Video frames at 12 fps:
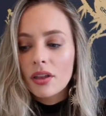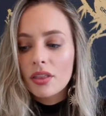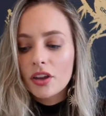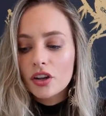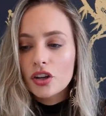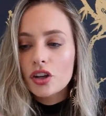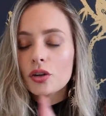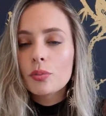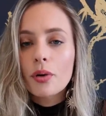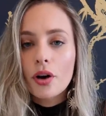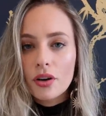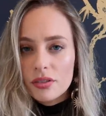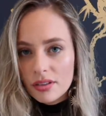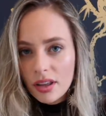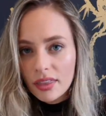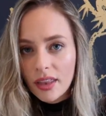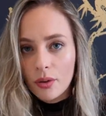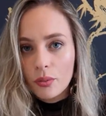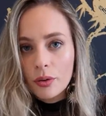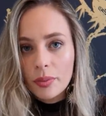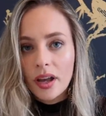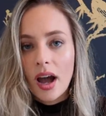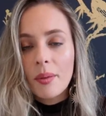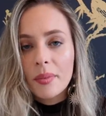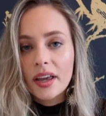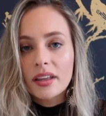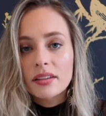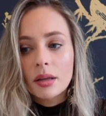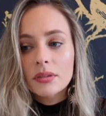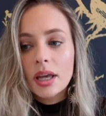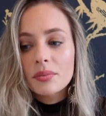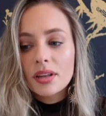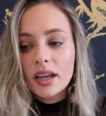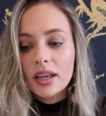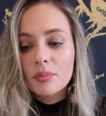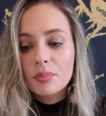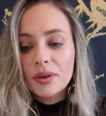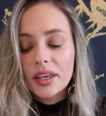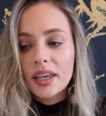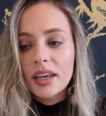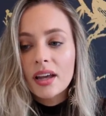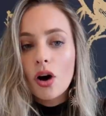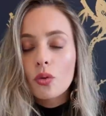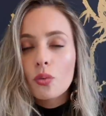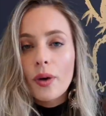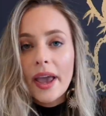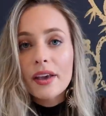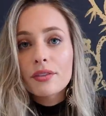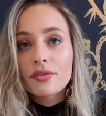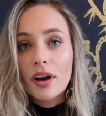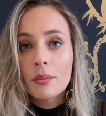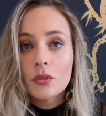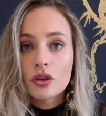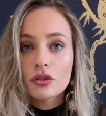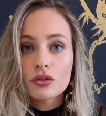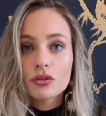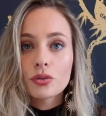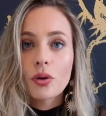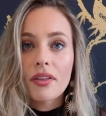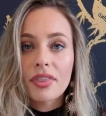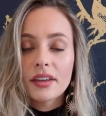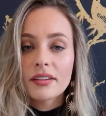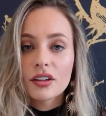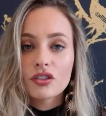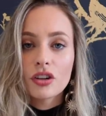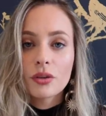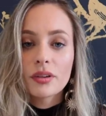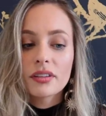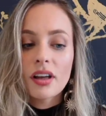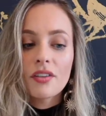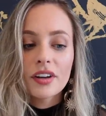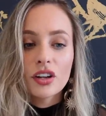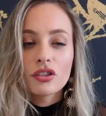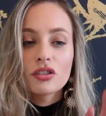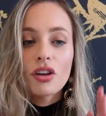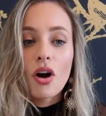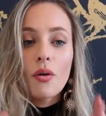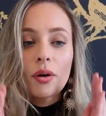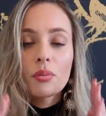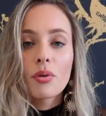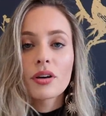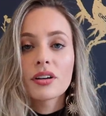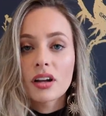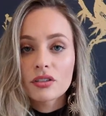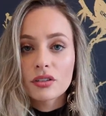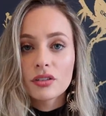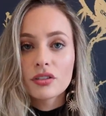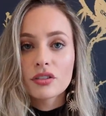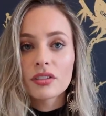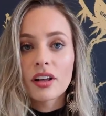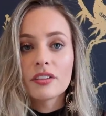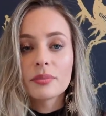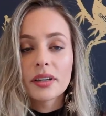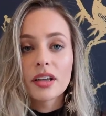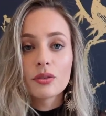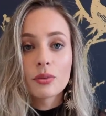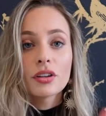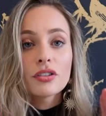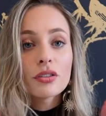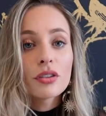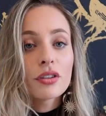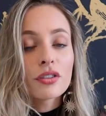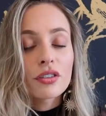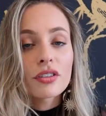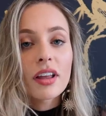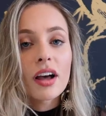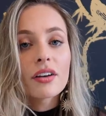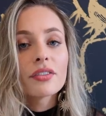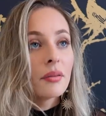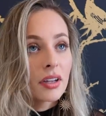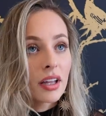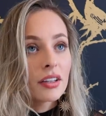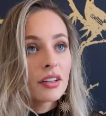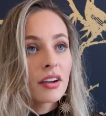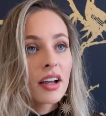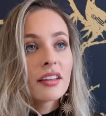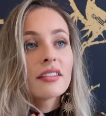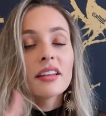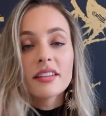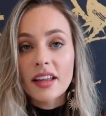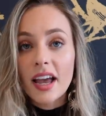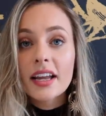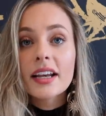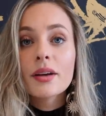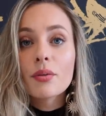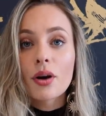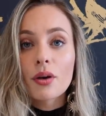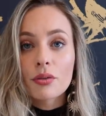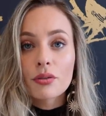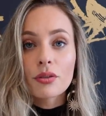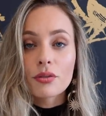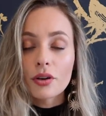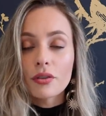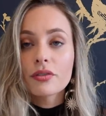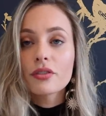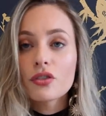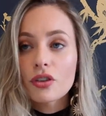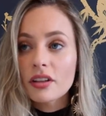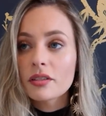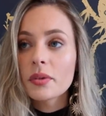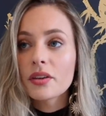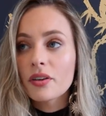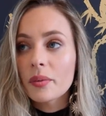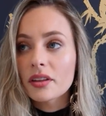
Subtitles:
the new person that we're becoming. And sometimes that could be away from your true, authentic, genuine self. And it's so important not to lose yourself, because once you lose yourself, I'm telling you guys, anxiety will go through the roof. Trust me from